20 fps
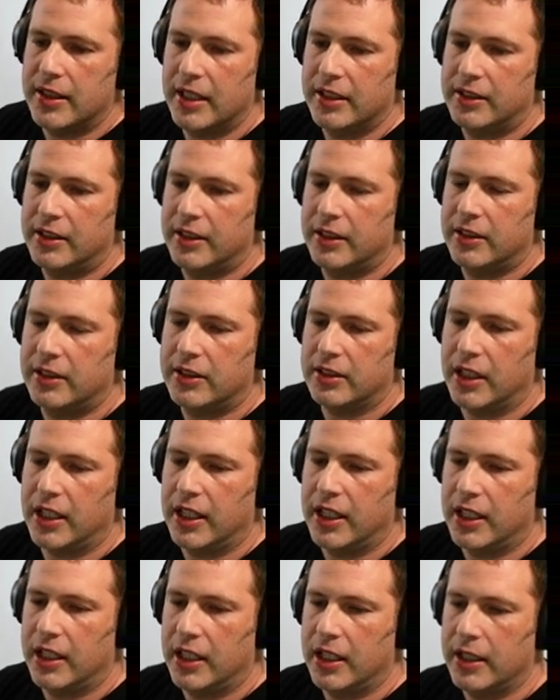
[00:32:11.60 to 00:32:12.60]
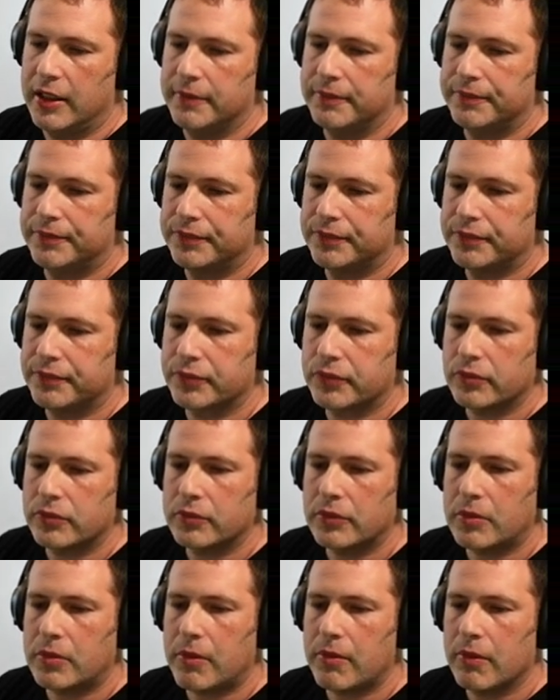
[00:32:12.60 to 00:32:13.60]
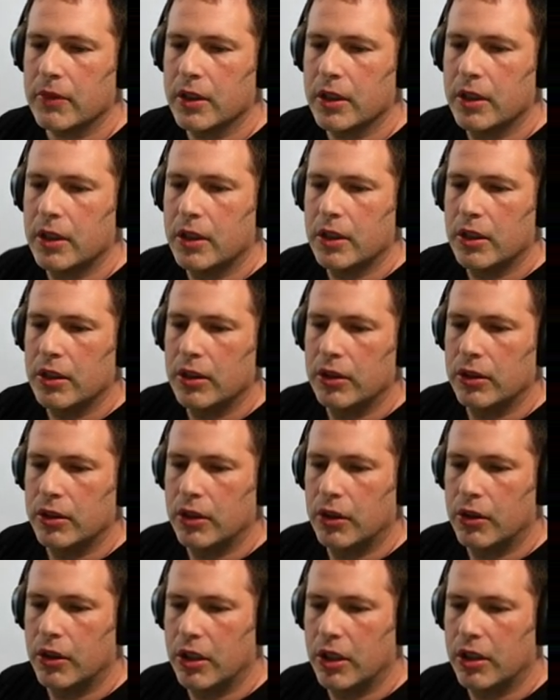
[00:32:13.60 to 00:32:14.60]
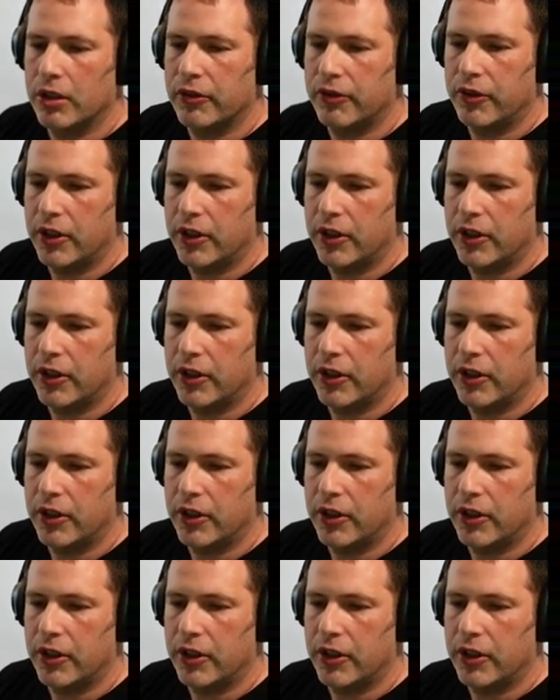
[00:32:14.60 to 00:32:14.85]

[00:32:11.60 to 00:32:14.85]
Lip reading: this is a longer